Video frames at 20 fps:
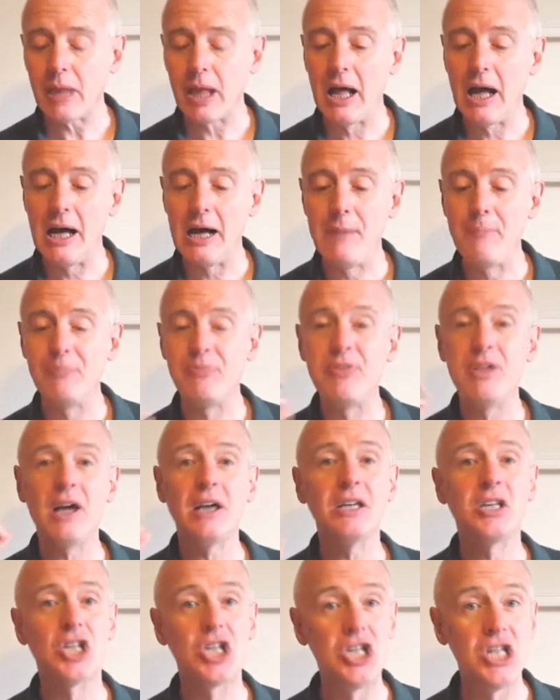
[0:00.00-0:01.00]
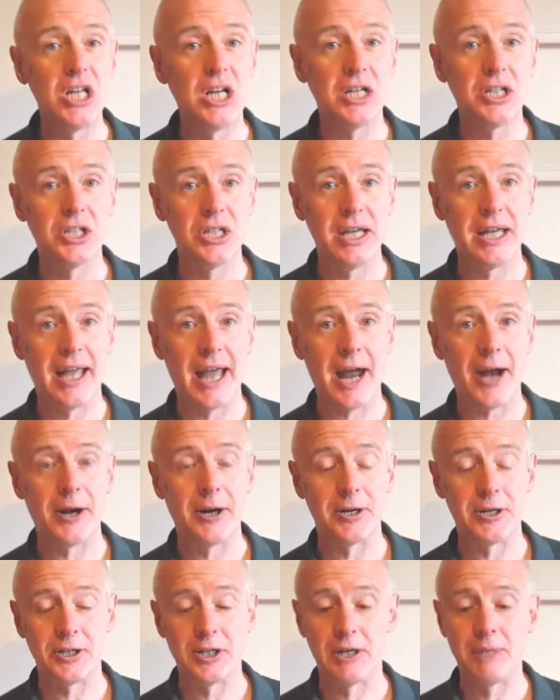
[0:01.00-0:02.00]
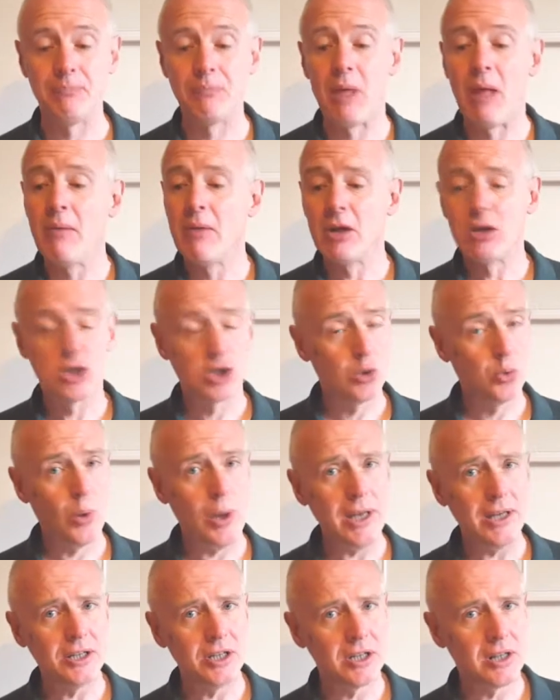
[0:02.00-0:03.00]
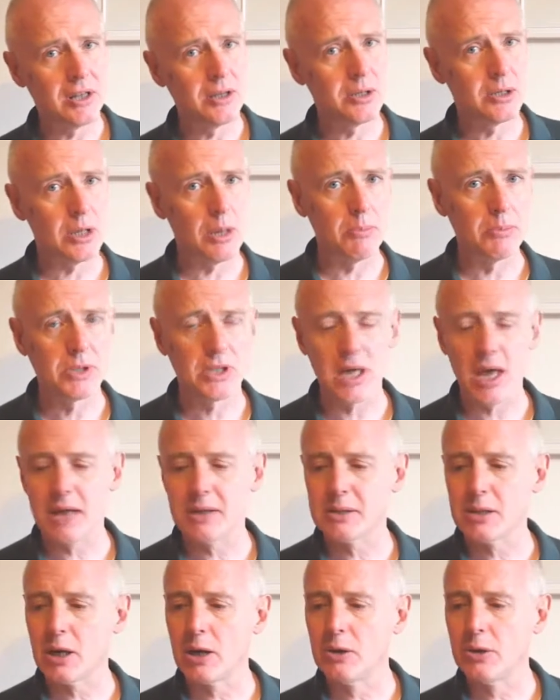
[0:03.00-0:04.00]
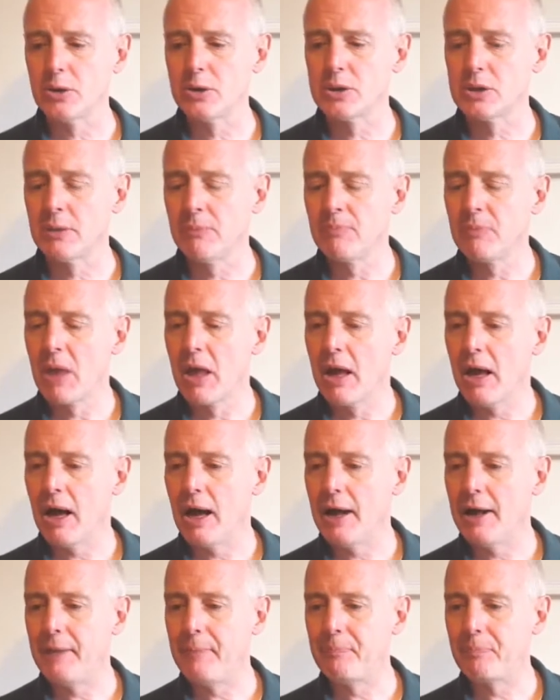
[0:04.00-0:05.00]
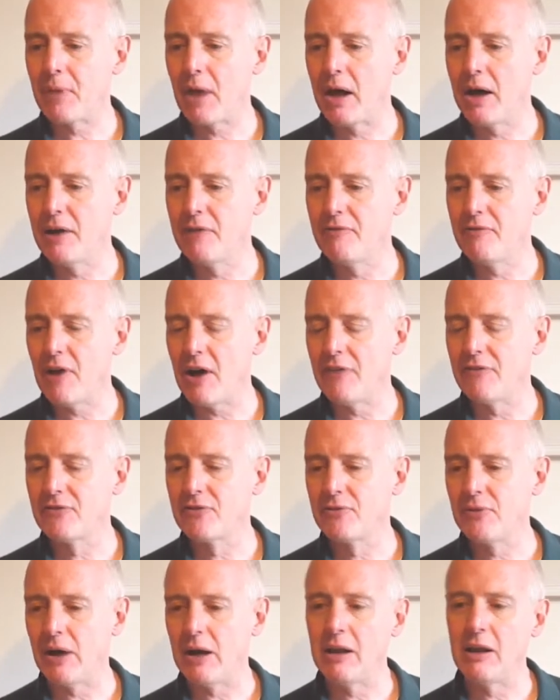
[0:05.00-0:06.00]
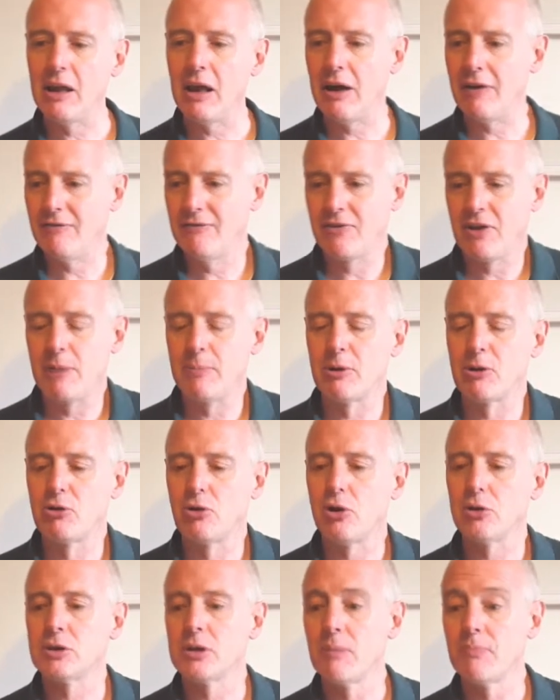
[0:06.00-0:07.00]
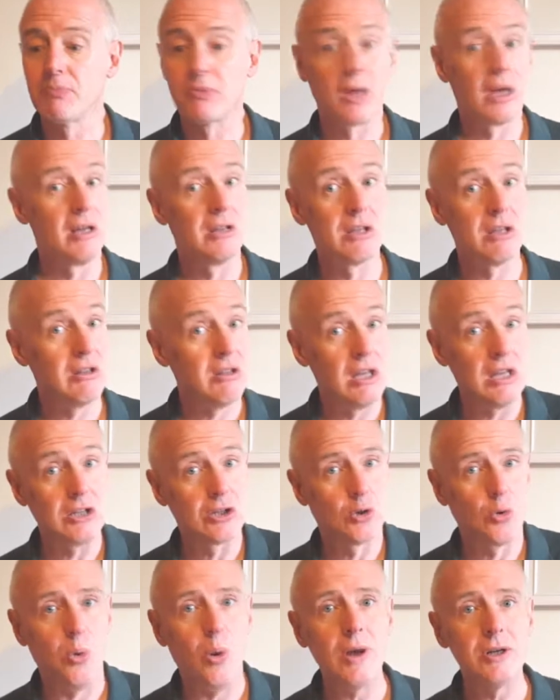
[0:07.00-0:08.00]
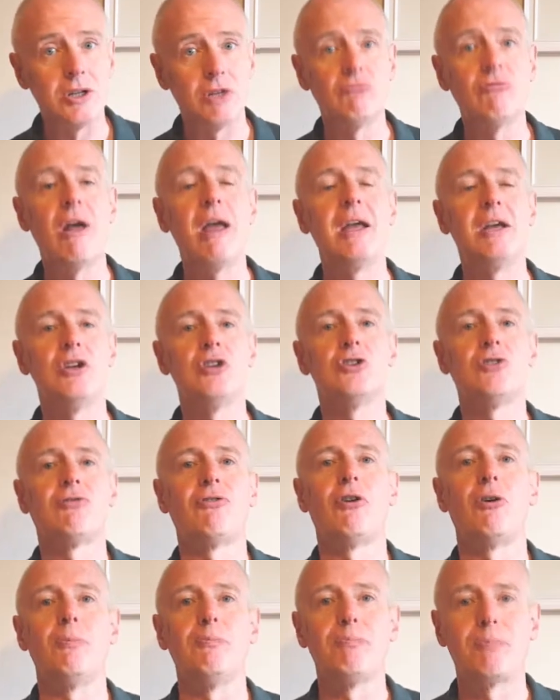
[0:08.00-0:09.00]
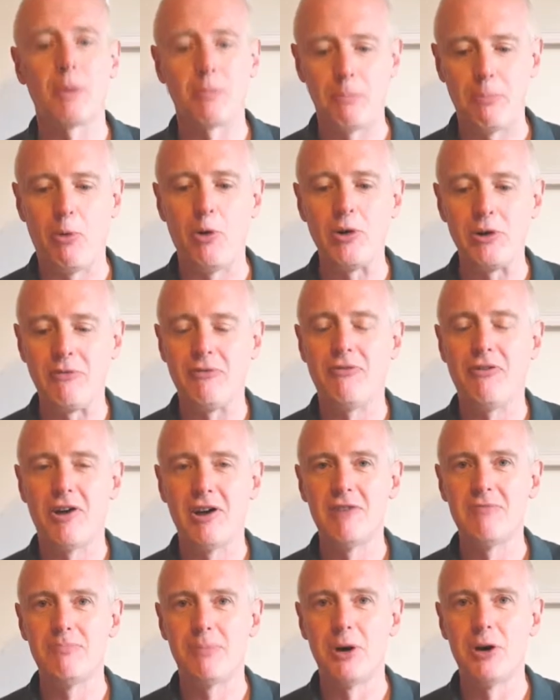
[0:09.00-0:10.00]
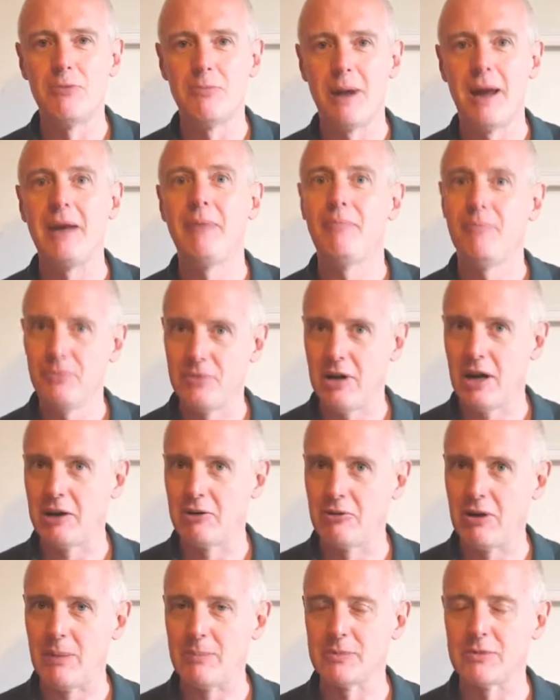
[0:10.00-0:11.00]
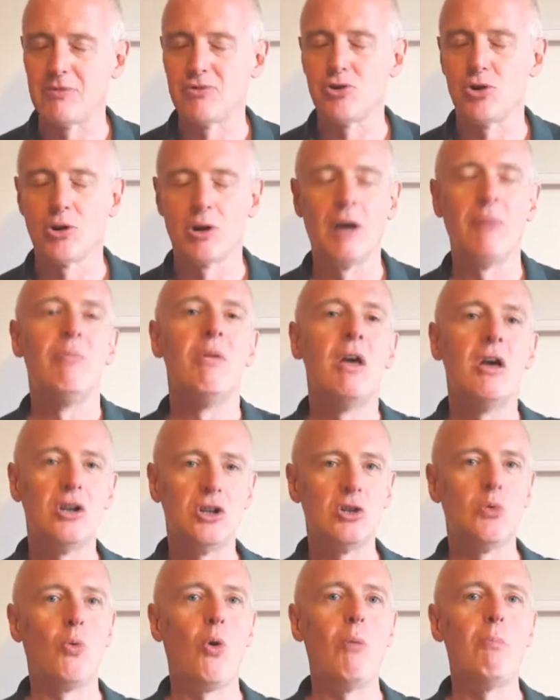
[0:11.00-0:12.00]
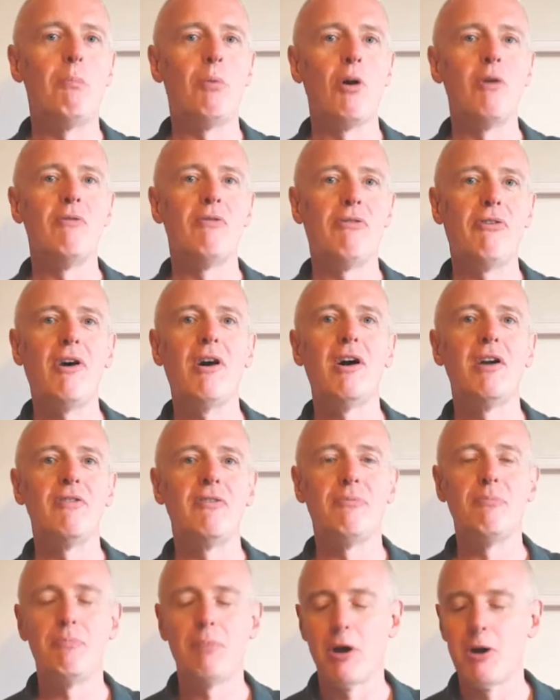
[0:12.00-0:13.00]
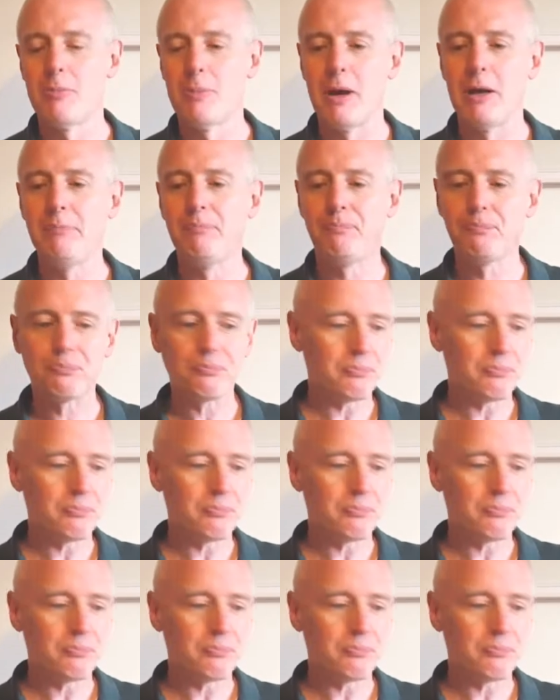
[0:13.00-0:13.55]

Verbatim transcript: Um, nice nutty character, sweeter than some Sercials um, I've, I've, I've come across. It's quite a range from 0.5 Baumé, 9 grams of sugar, to 1.5 Baumé,